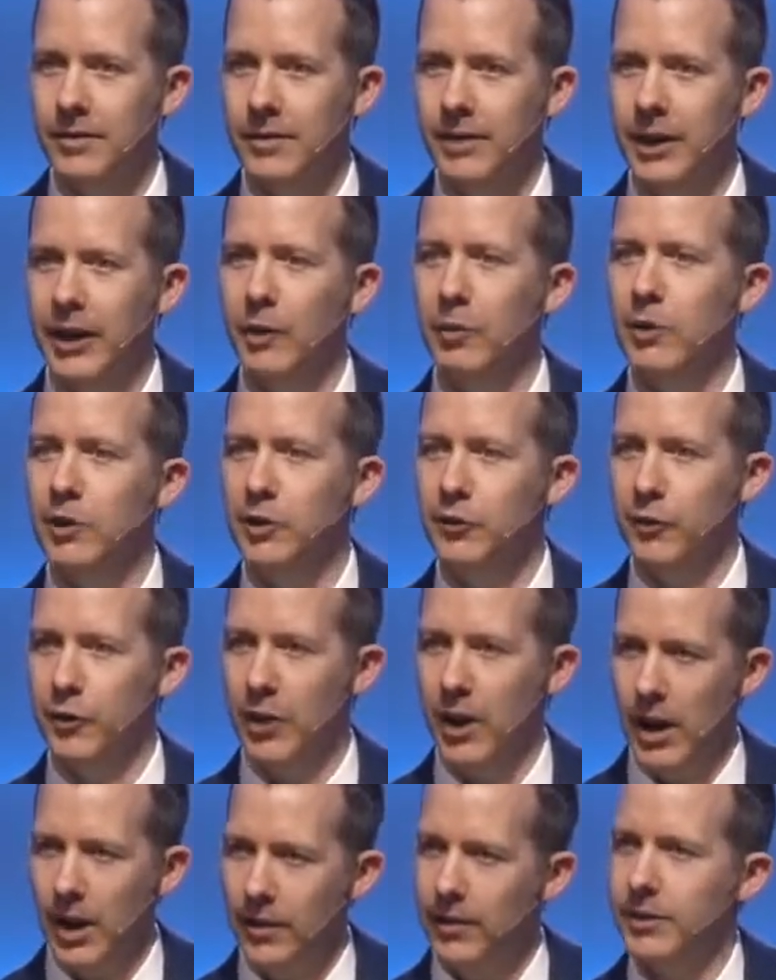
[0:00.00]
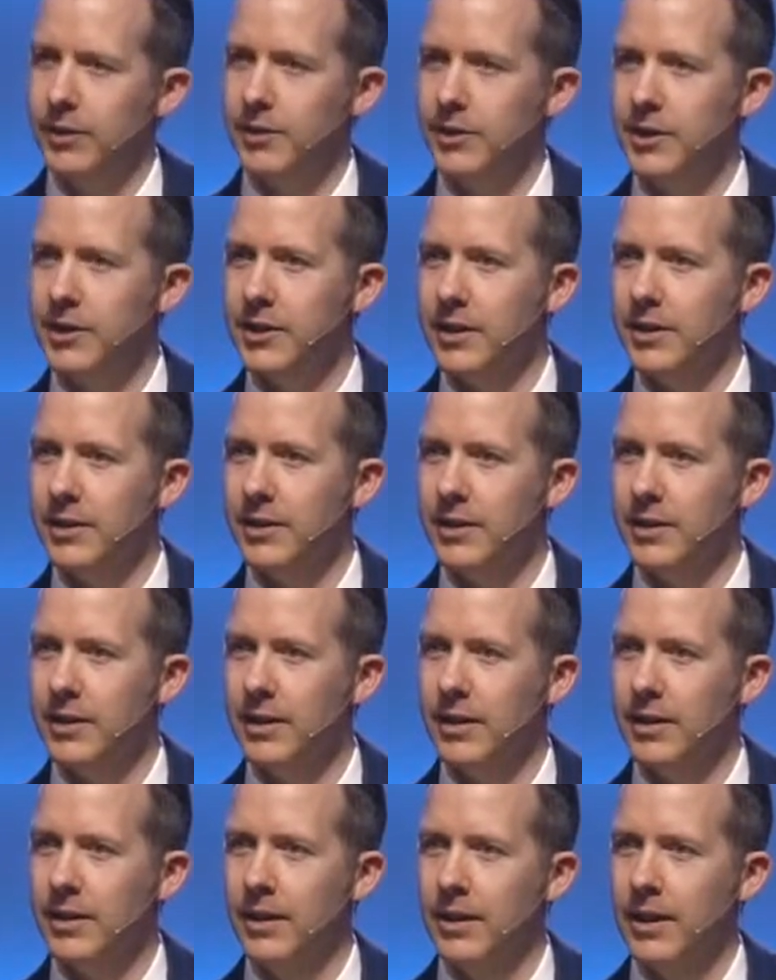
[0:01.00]
It was for others.
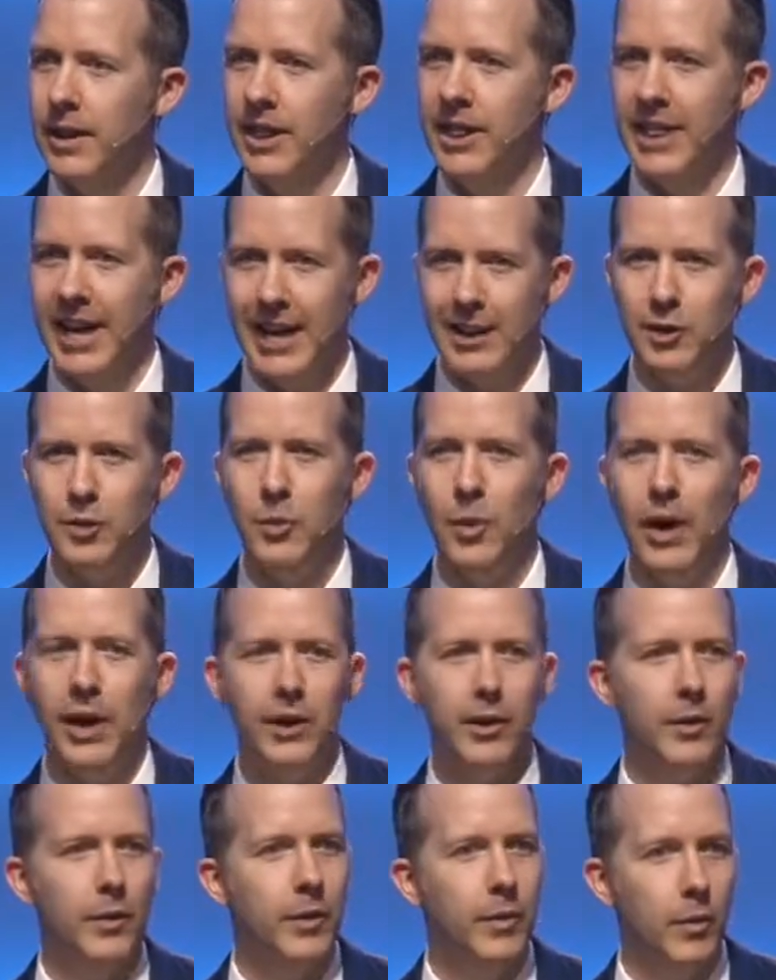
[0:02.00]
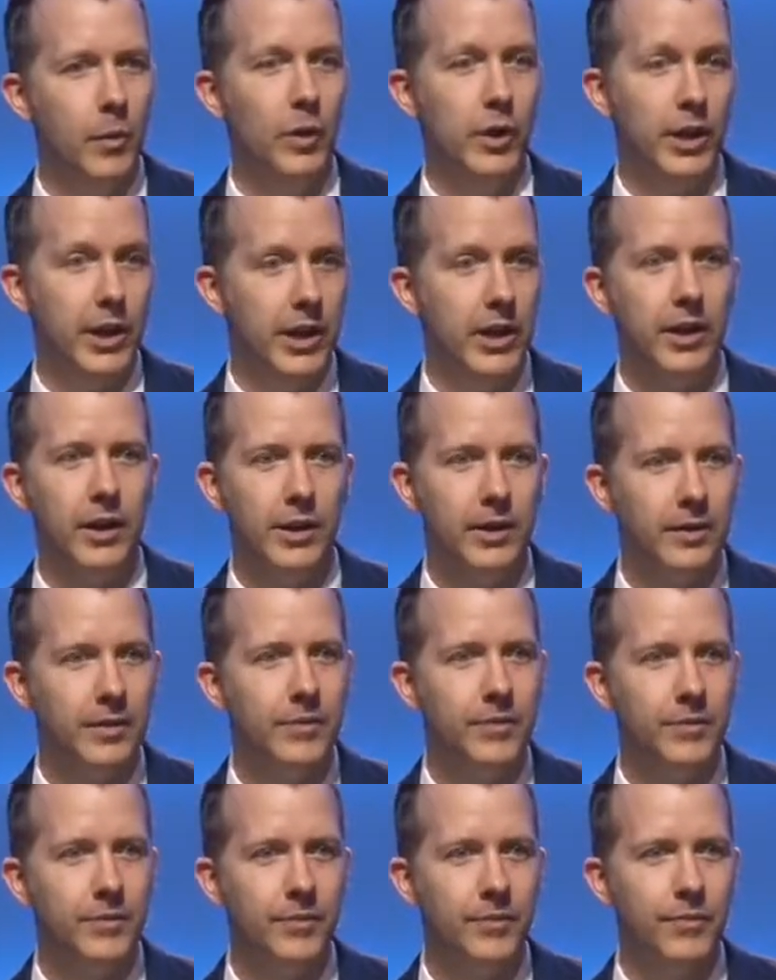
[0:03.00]
That's why you were here.
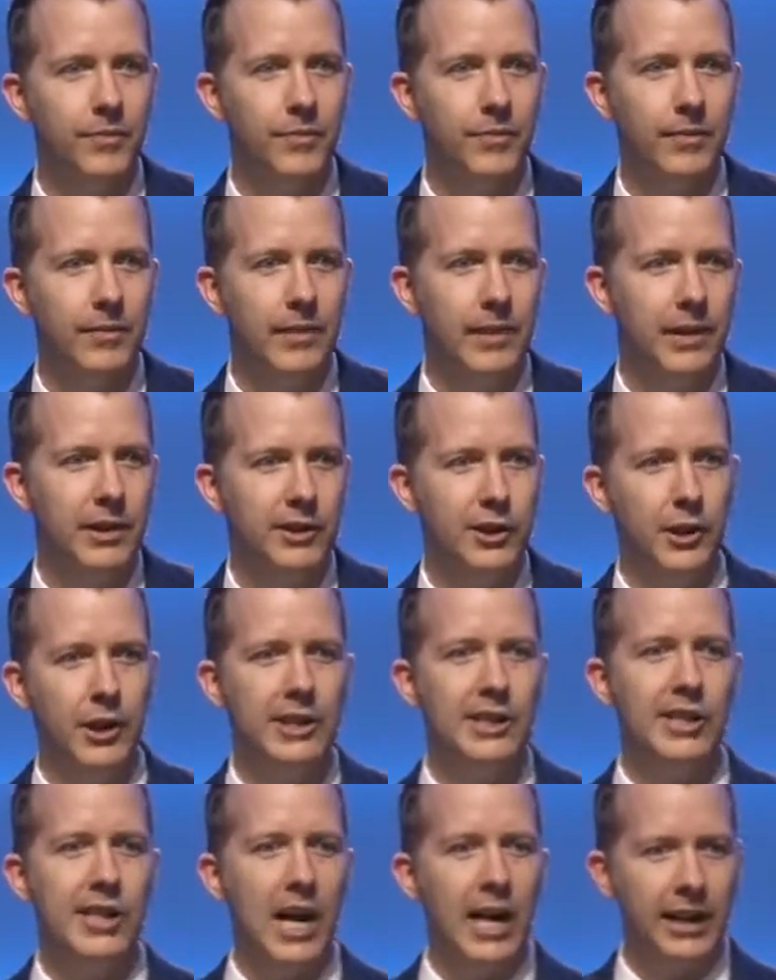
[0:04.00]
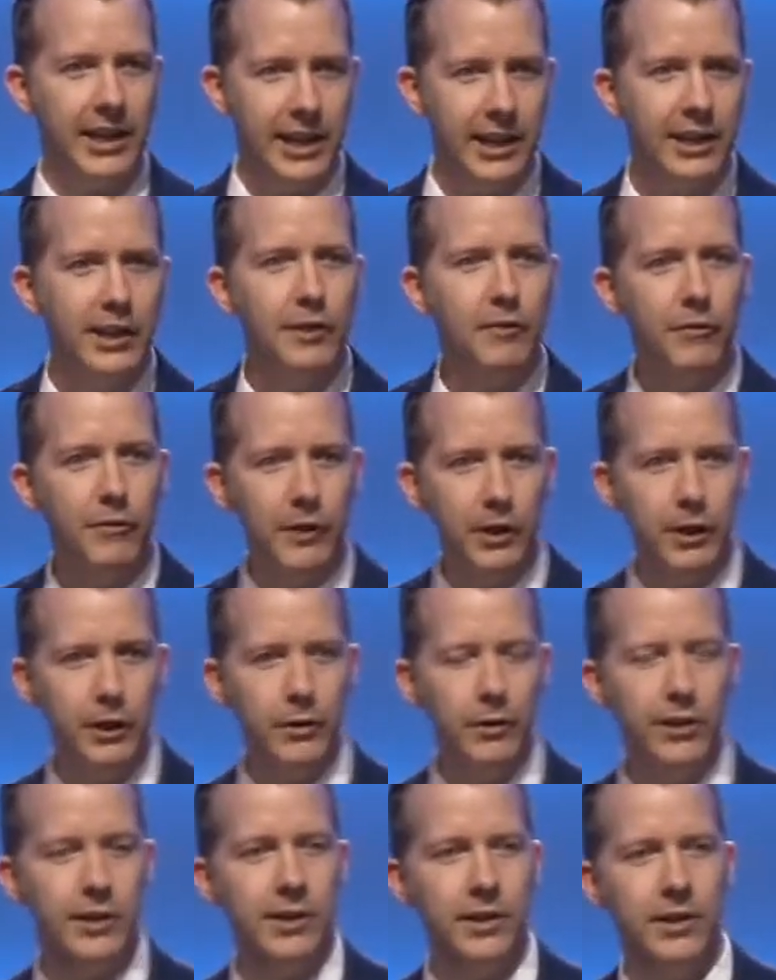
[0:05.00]
So let's not get
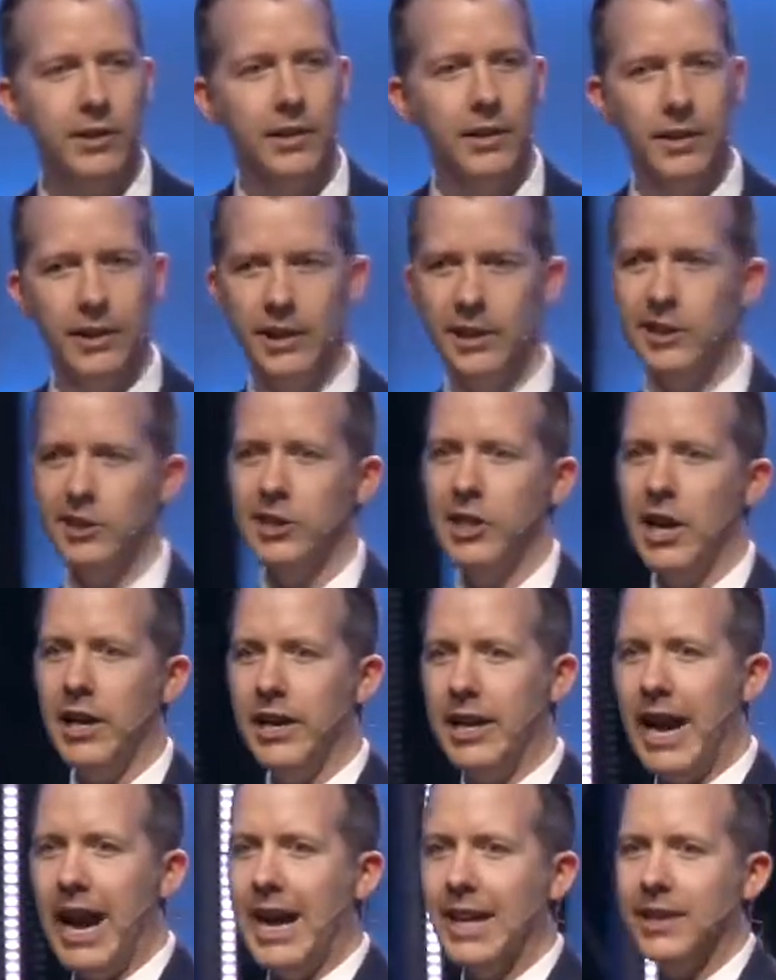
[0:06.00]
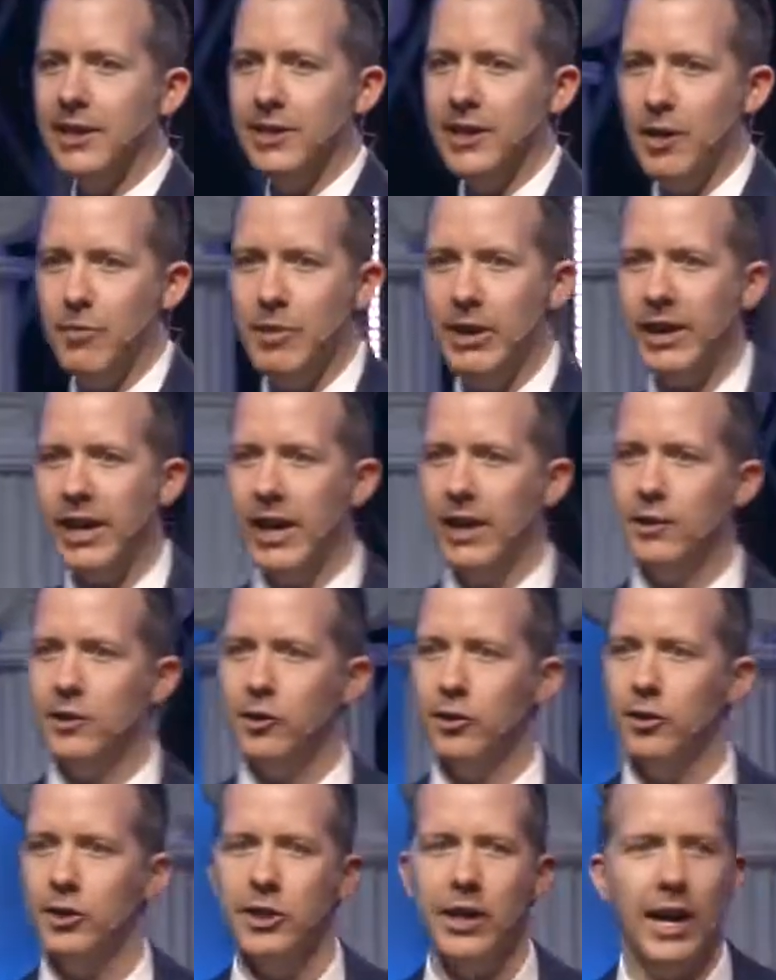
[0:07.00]
confused. It's not an academic
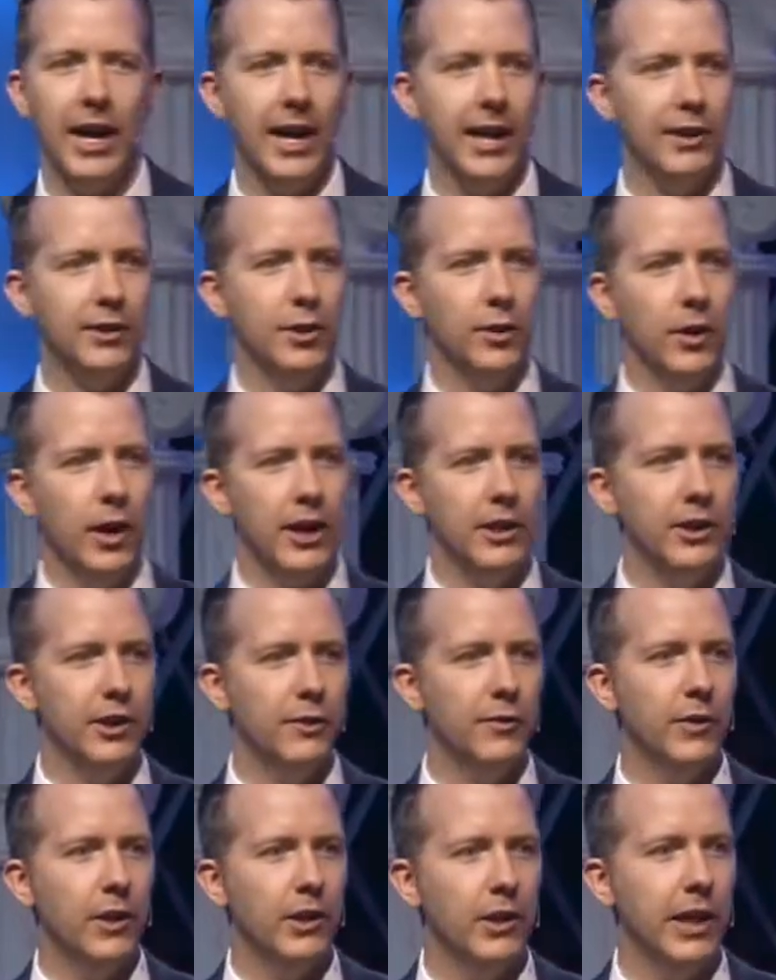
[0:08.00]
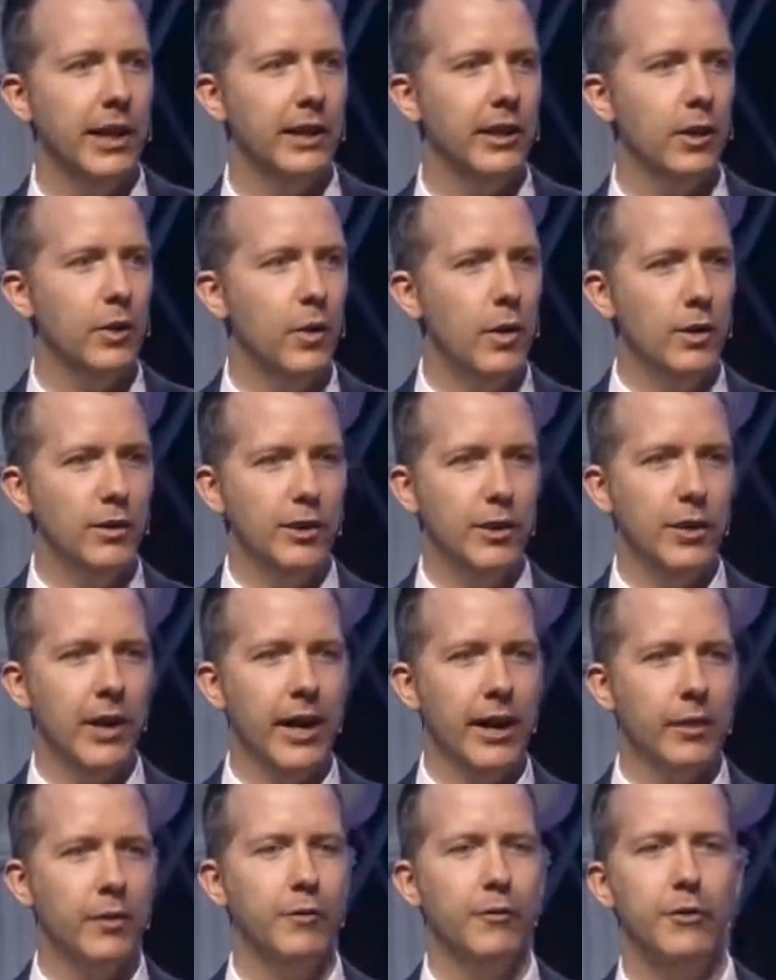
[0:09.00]
exercise or I just felt like going so I
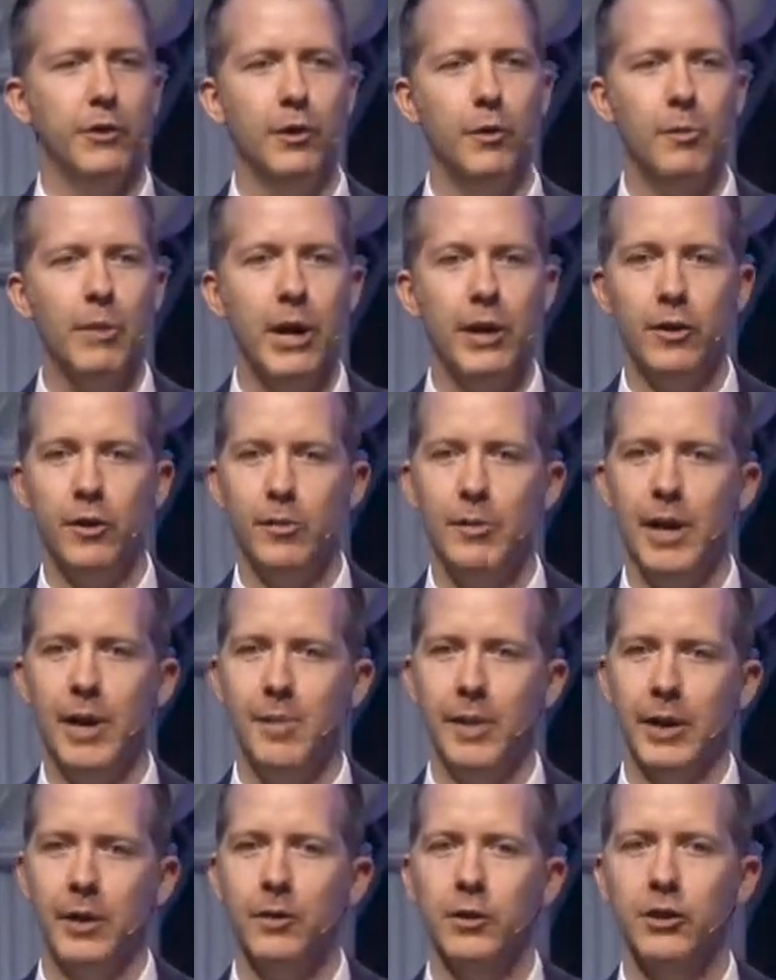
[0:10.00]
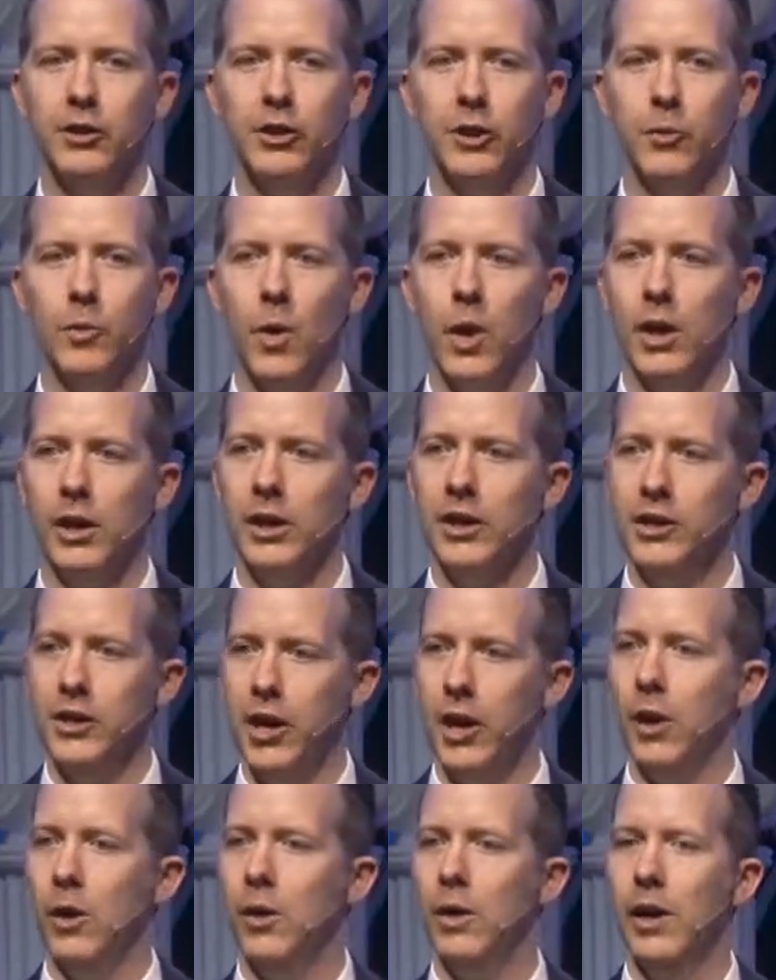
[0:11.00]
could feel better about my Christian walk.
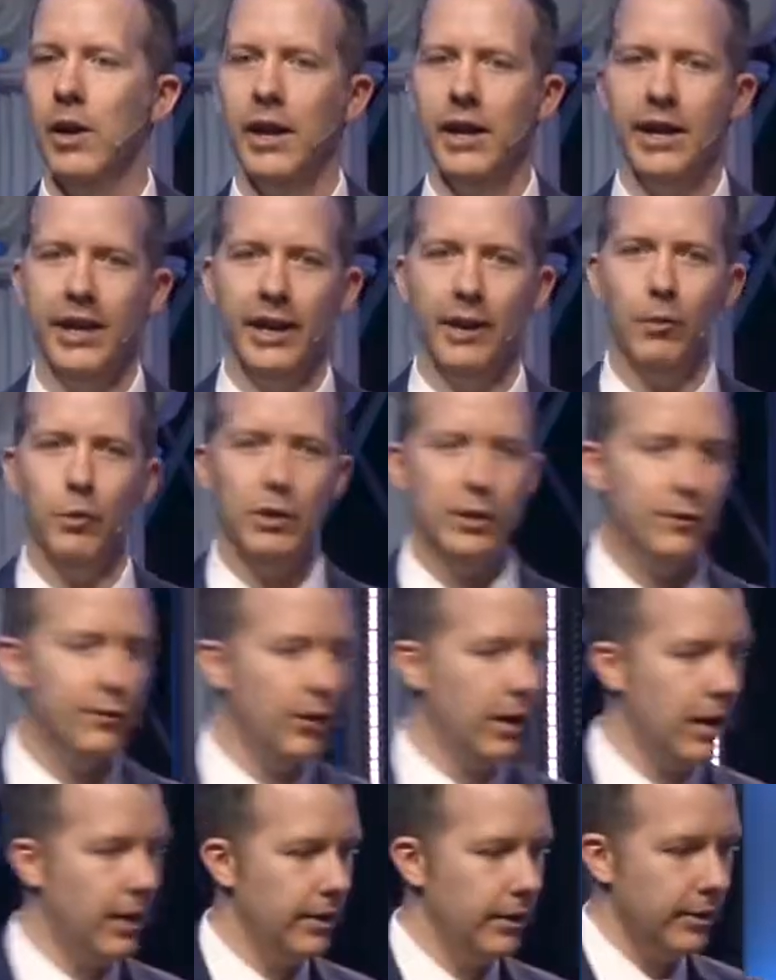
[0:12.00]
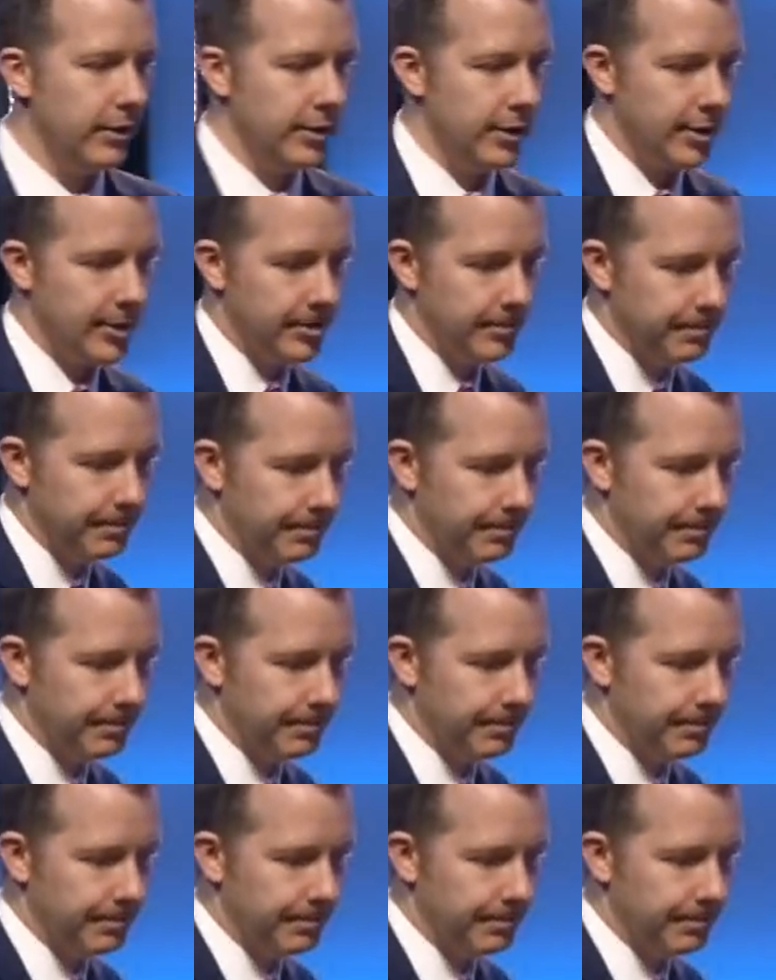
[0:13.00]
No, it was for others.